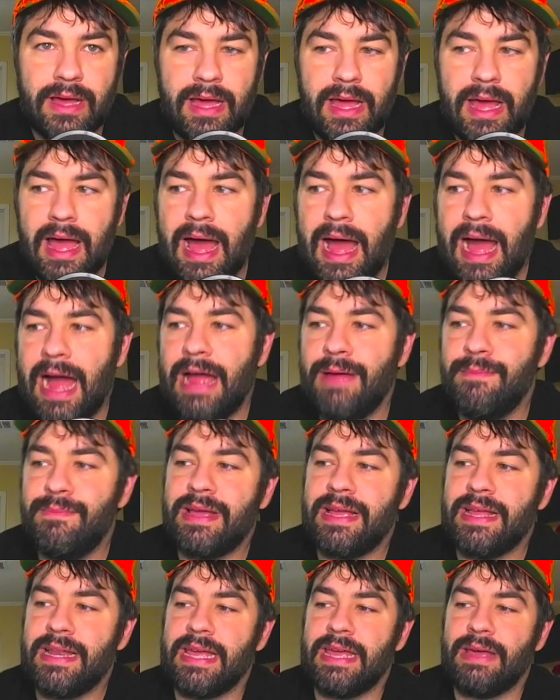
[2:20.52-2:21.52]
I
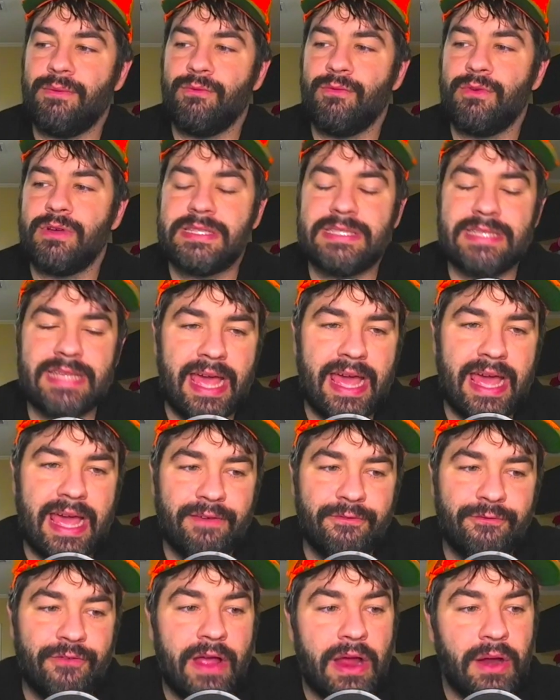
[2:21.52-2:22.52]
mean, it was a
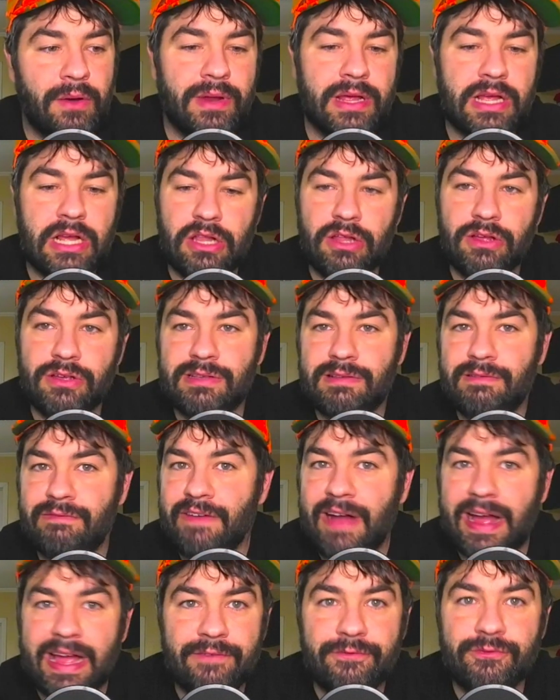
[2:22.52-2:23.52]
very close
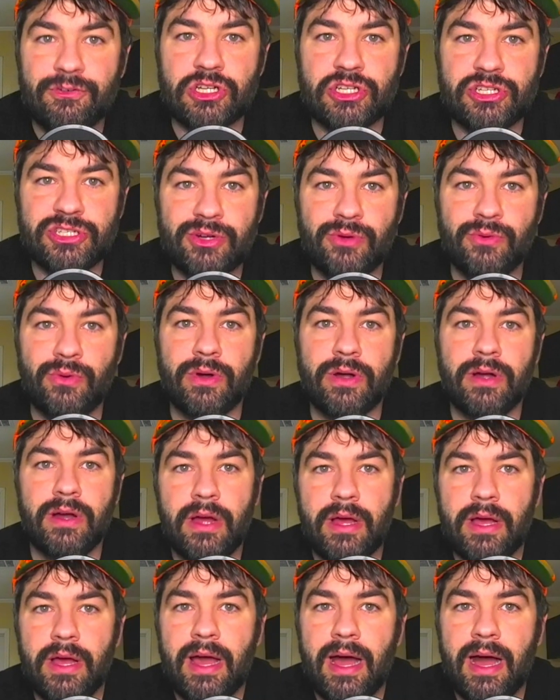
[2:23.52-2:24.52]
fight for sure,
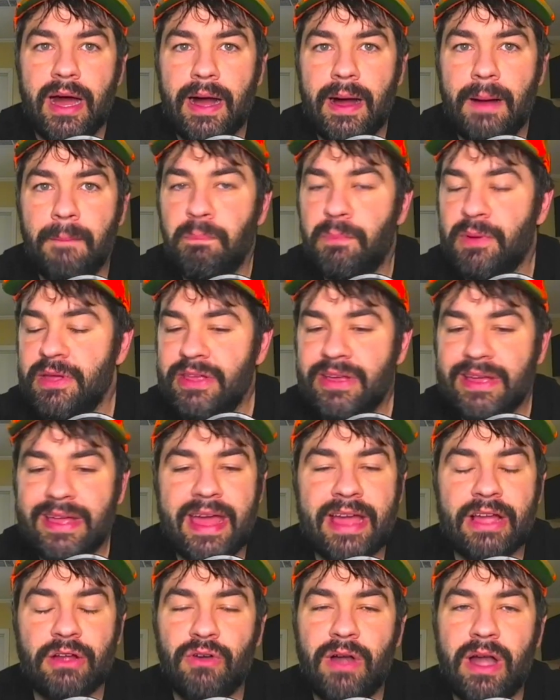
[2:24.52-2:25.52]
but you
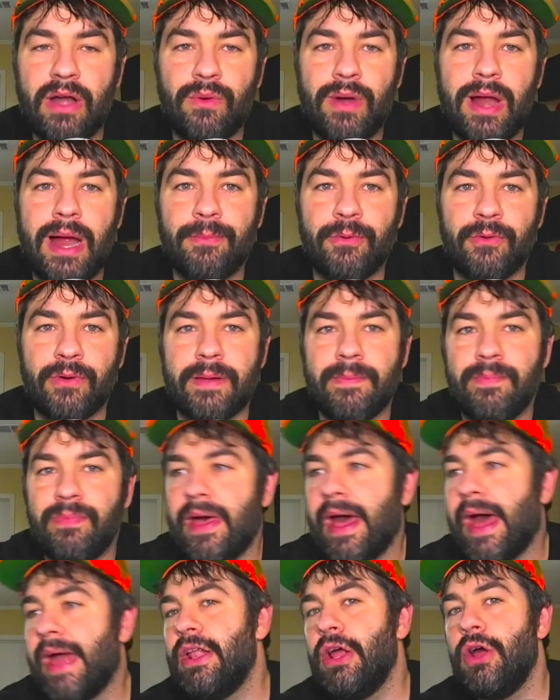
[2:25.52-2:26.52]
can't cry robbery.
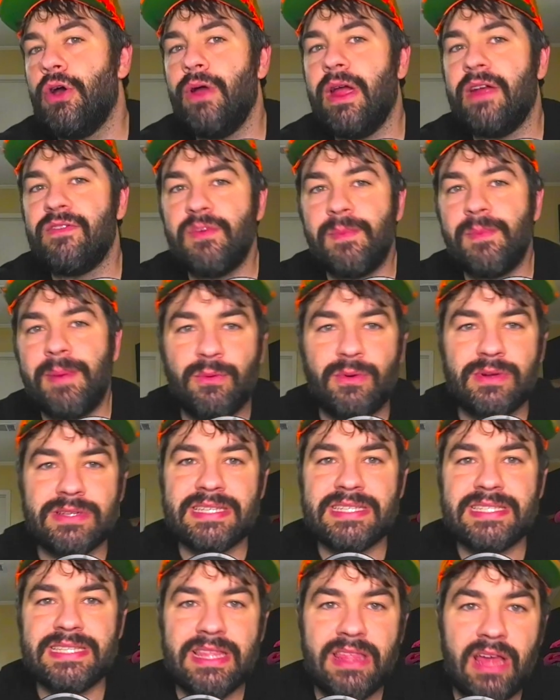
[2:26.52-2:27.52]
I know everybody wants to
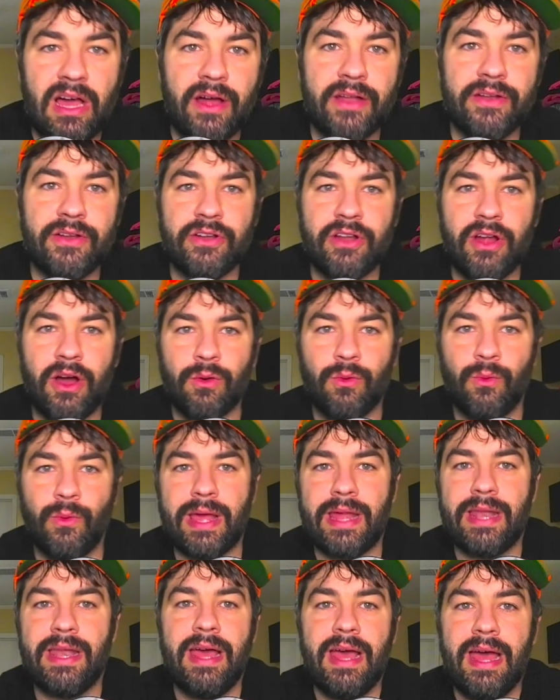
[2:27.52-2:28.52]
see the underdog
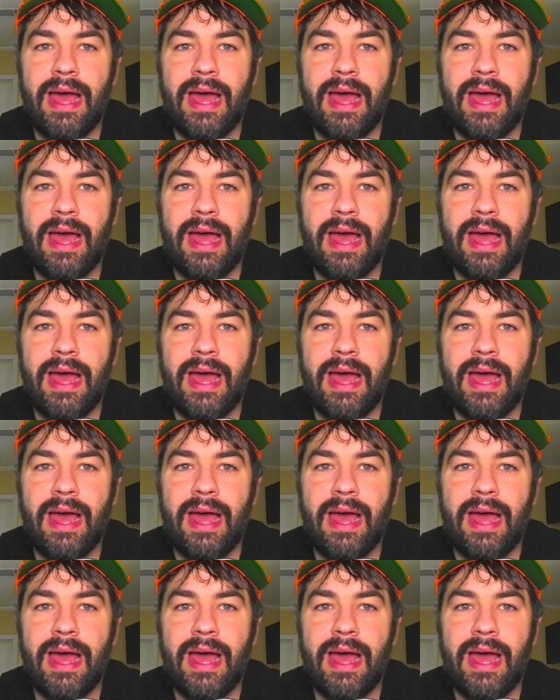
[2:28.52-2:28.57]
win.